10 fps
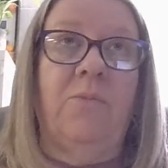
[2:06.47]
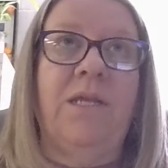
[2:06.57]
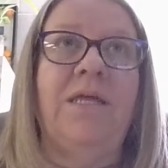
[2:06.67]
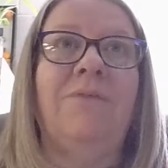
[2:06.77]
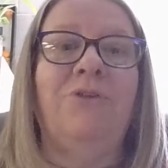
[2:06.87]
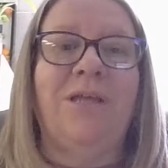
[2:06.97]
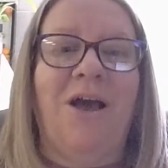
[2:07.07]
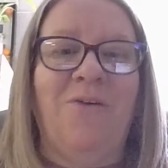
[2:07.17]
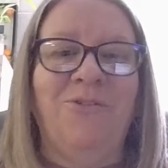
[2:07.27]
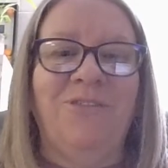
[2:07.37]
we didn't
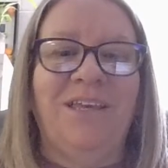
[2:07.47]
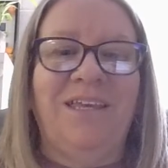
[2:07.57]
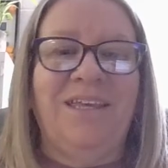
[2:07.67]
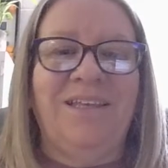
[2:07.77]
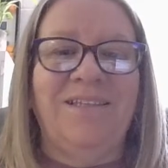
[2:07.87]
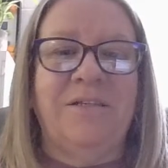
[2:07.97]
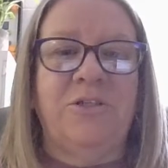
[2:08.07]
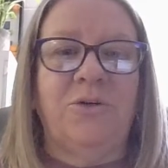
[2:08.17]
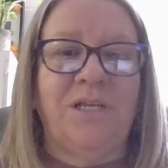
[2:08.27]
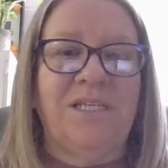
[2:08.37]
really offer the kids
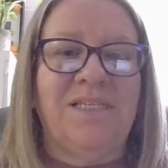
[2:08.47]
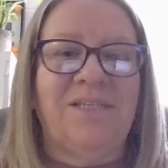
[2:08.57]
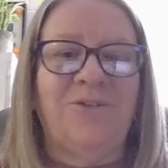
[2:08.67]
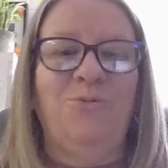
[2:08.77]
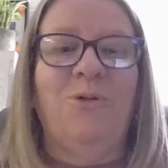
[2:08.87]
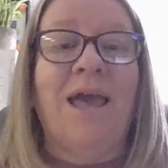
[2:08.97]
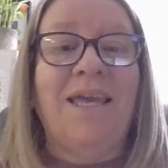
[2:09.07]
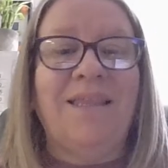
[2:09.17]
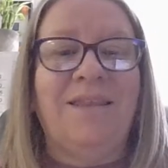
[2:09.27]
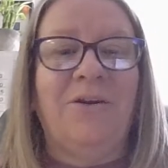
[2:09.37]
the choice to
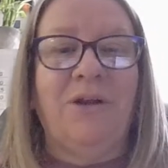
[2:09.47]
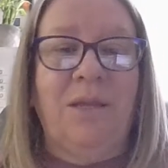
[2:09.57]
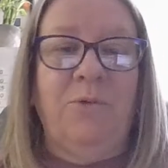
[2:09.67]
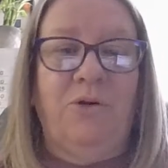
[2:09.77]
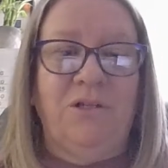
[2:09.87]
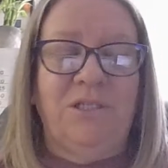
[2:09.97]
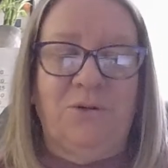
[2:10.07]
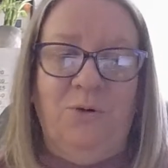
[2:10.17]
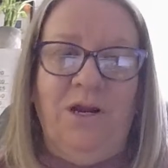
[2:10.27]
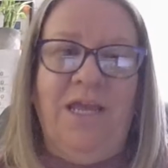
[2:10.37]
write their immigrant
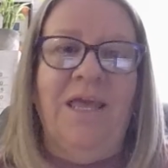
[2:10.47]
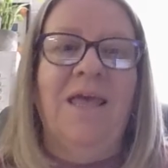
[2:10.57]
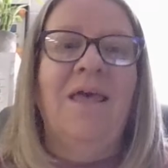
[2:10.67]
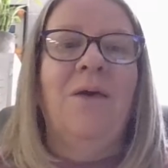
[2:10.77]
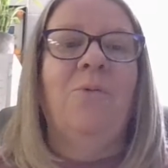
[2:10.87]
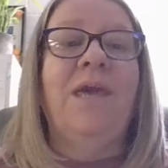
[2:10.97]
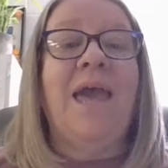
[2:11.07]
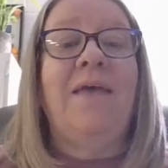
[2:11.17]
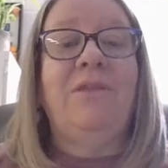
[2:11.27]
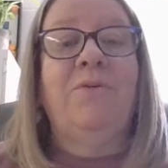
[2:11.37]
story.
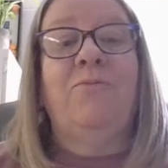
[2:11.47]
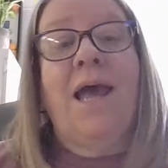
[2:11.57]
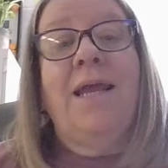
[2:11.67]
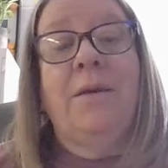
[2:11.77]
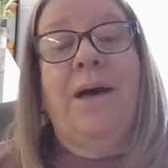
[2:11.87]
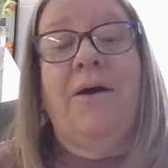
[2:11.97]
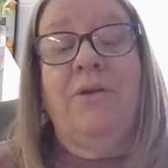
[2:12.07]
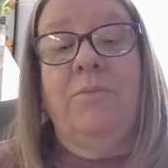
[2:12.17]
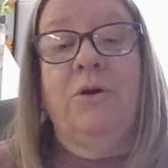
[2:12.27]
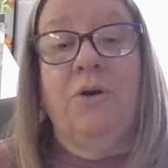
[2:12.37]
We had them write
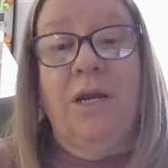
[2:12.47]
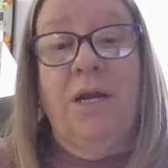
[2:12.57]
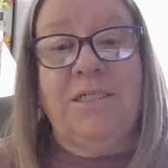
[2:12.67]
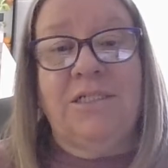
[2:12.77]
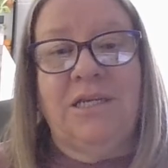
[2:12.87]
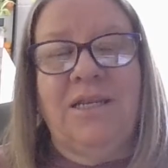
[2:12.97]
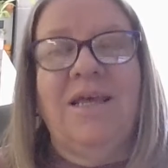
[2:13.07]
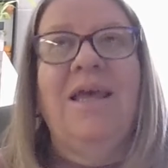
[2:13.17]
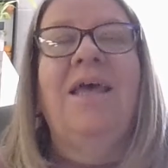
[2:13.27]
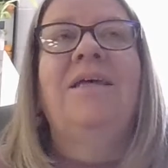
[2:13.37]
about immigration.
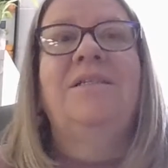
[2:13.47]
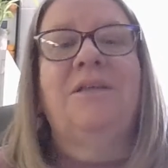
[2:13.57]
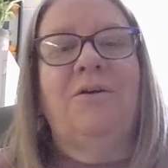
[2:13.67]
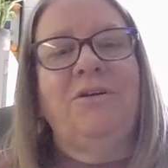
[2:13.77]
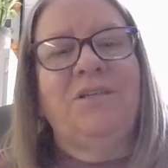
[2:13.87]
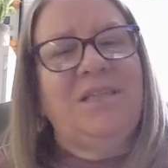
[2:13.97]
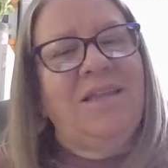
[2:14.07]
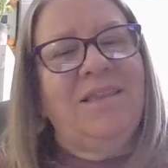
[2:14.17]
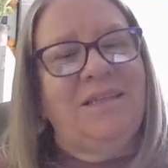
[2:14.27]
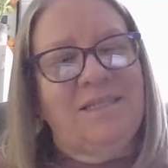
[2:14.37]
So you
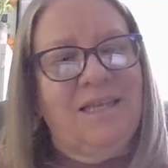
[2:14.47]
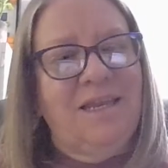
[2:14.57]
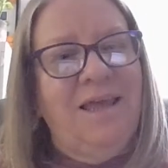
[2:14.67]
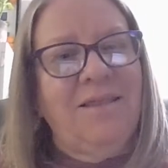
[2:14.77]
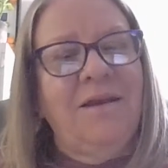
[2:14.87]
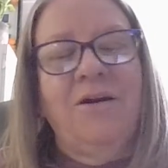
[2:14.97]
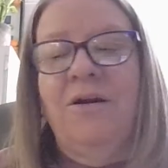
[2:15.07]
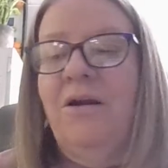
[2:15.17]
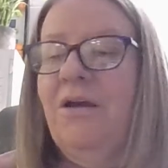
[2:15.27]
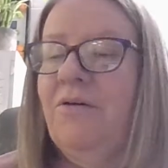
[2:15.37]
see the disconnect
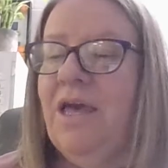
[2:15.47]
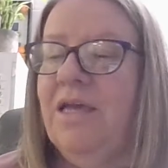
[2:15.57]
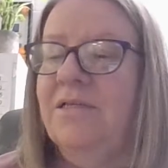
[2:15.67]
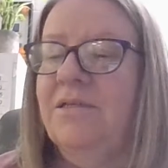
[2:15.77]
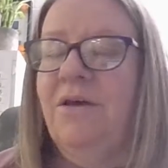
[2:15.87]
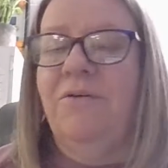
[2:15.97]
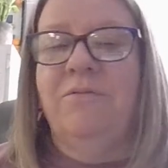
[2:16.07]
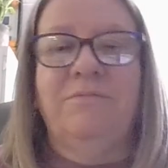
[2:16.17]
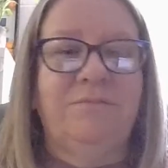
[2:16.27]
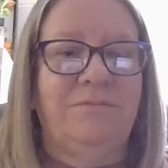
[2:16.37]
there? Okay,
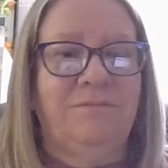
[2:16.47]
so